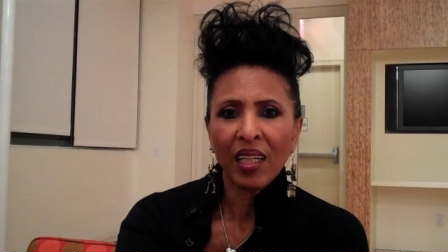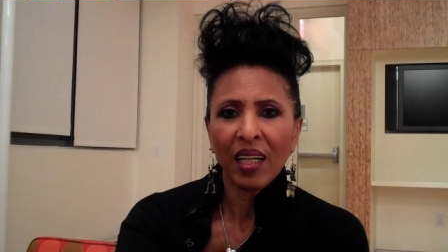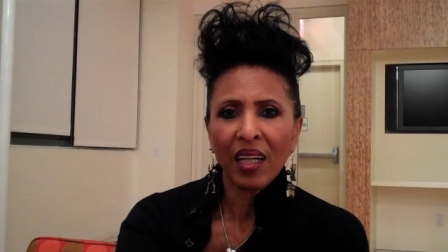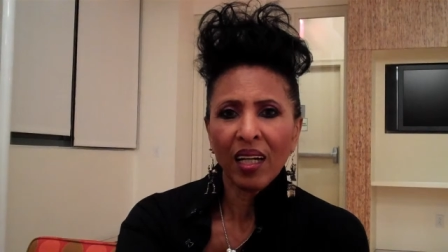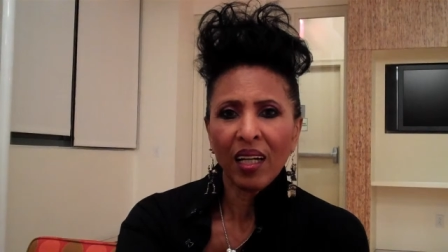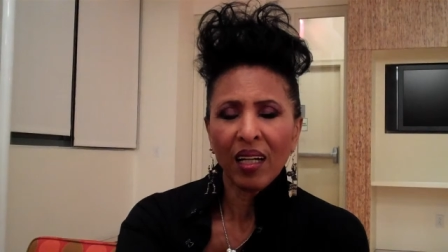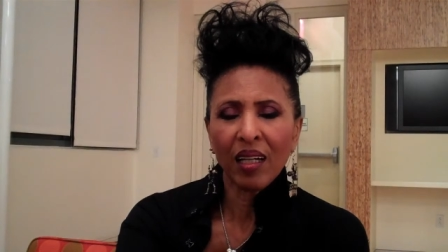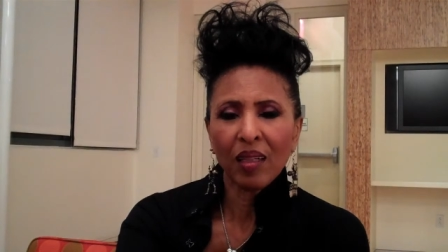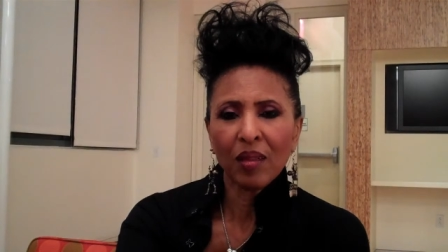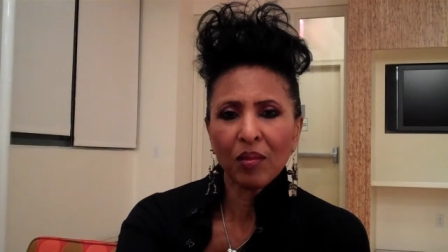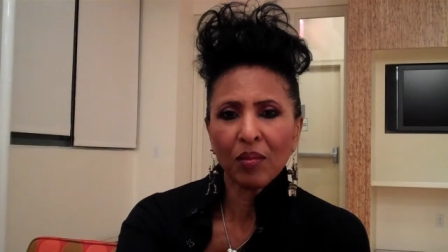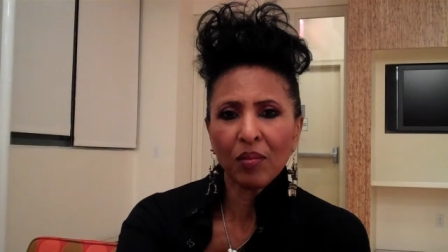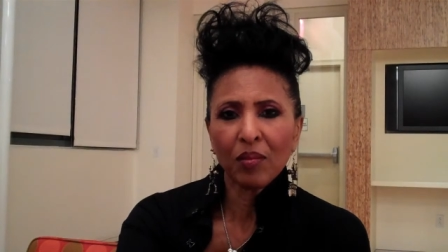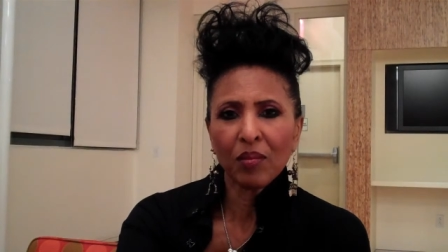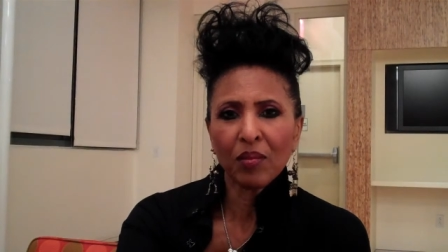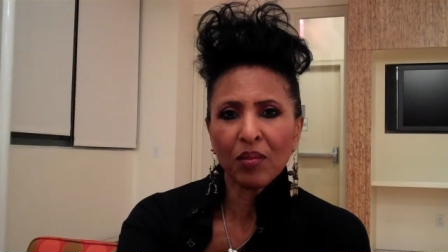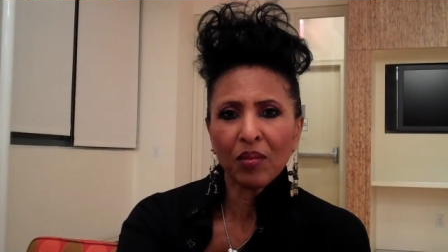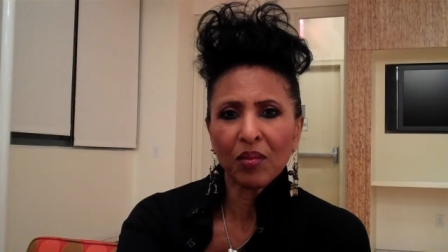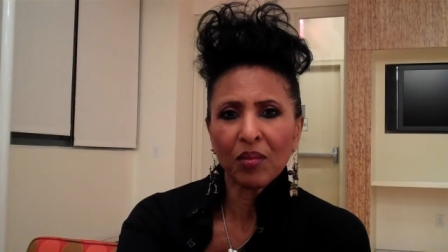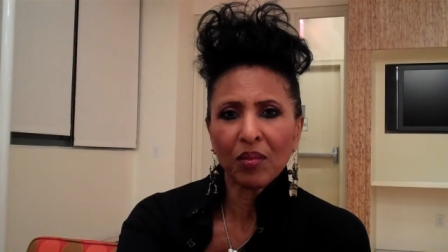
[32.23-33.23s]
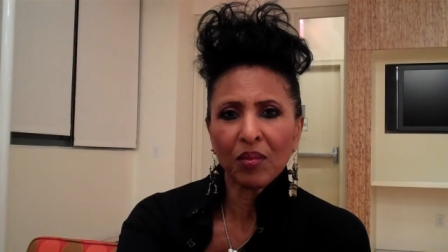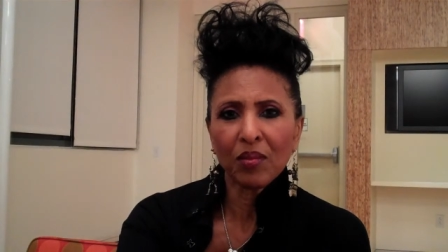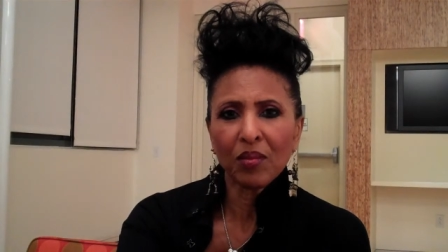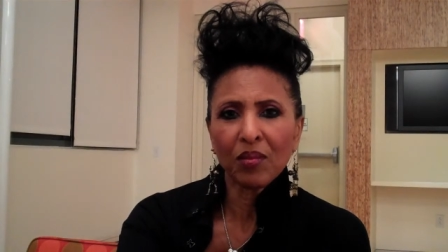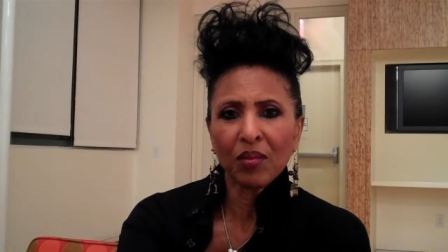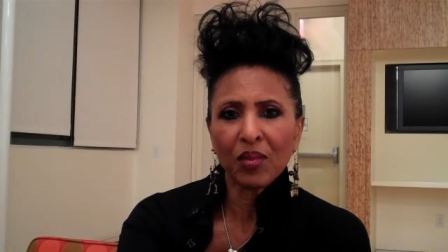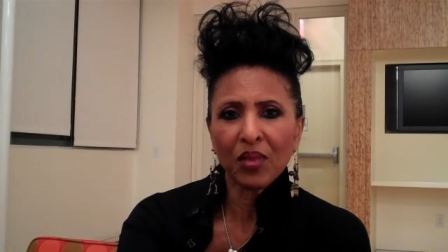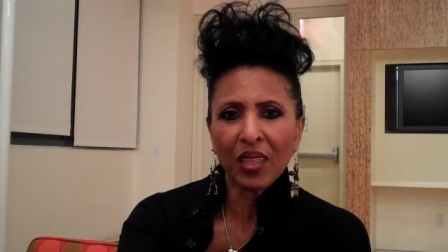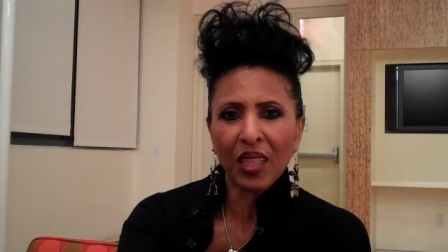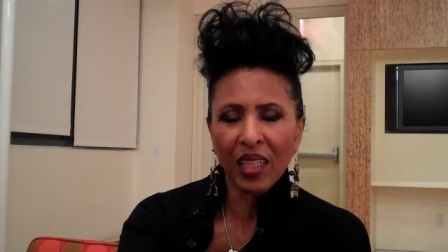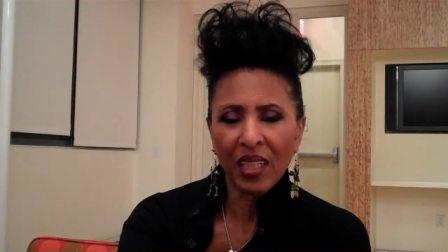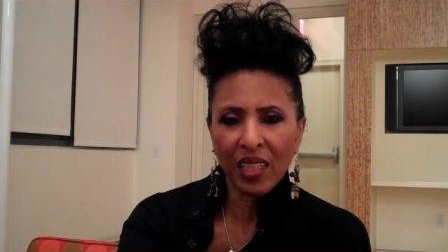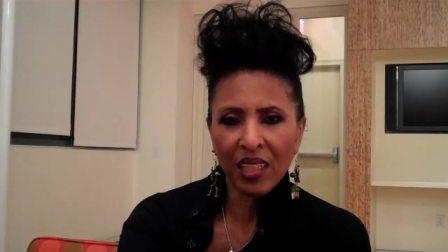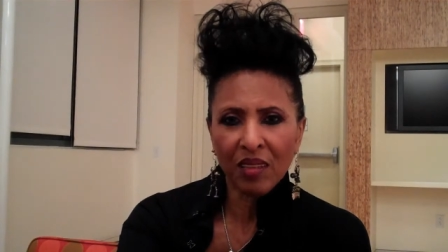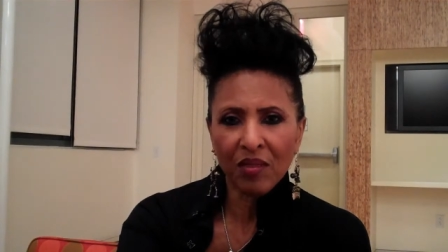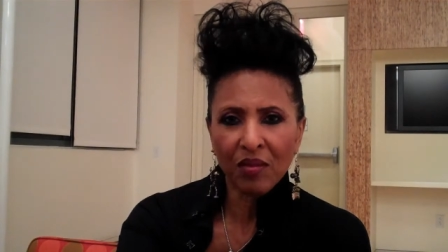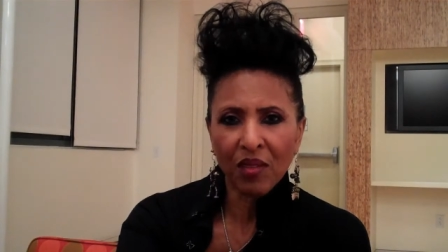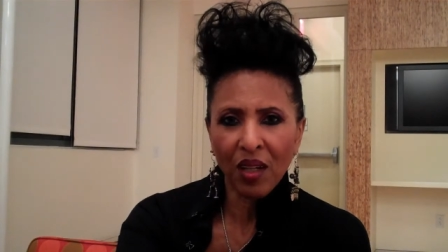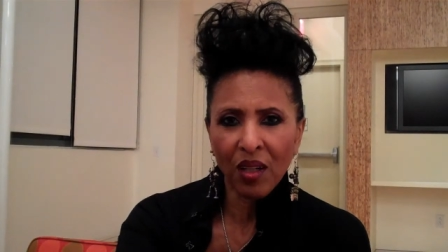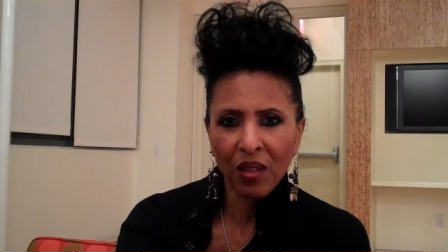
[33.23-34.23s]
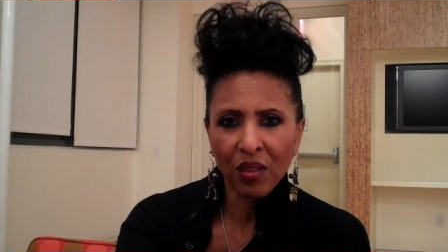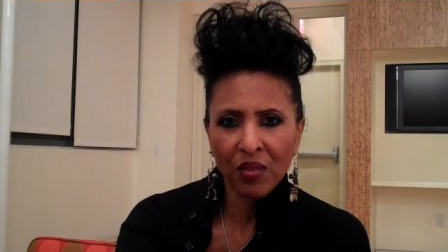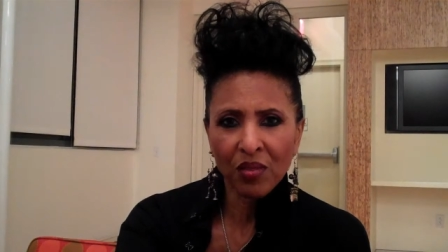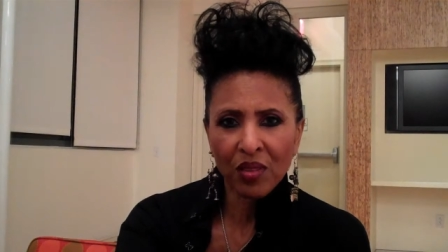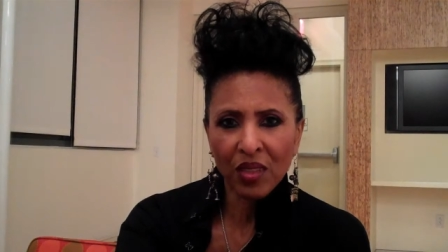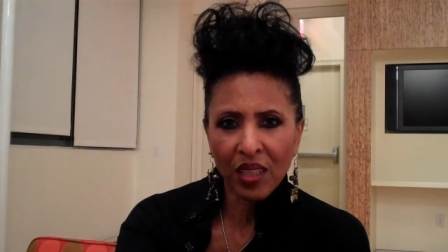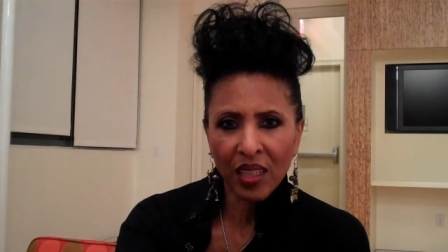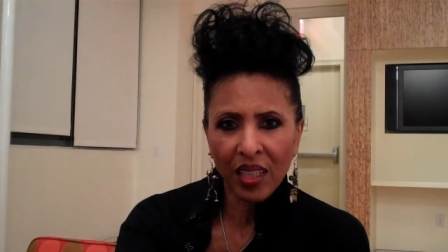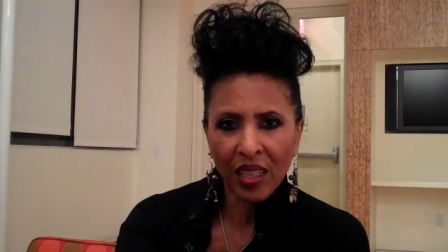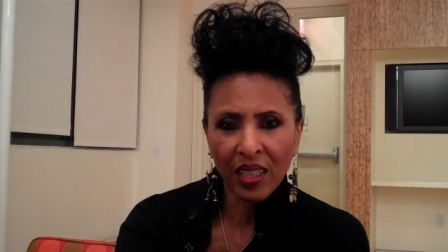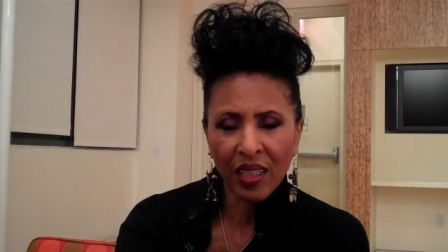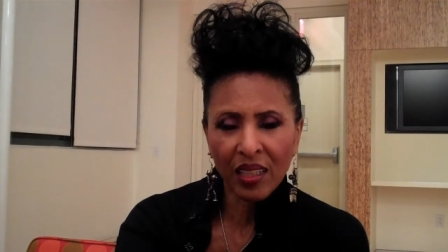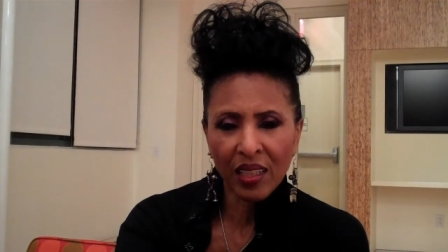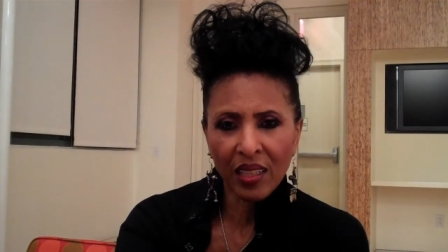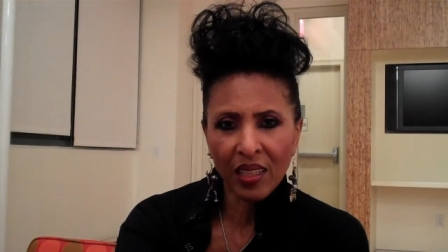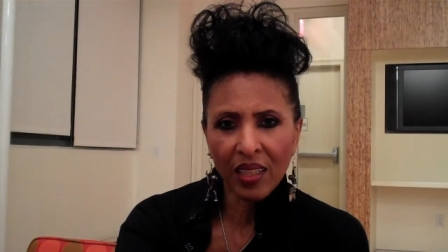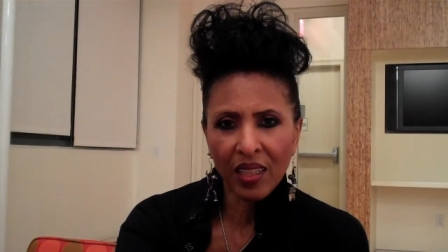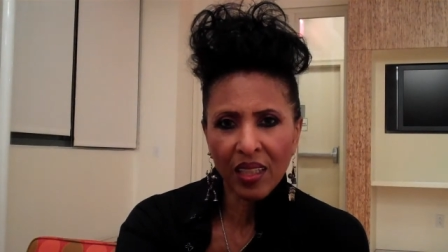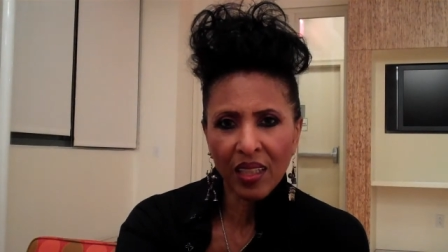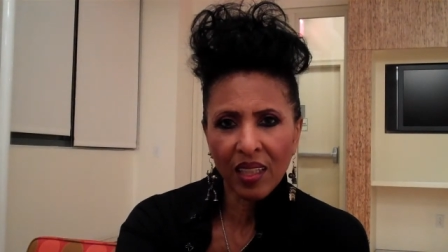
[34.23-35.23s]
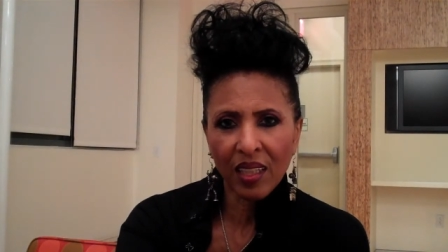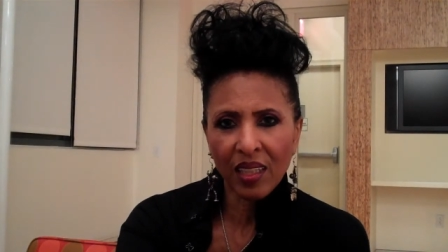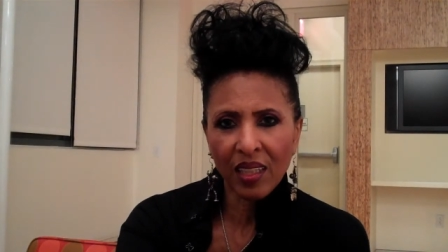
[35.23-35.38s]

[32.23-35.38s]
uh, getting involved in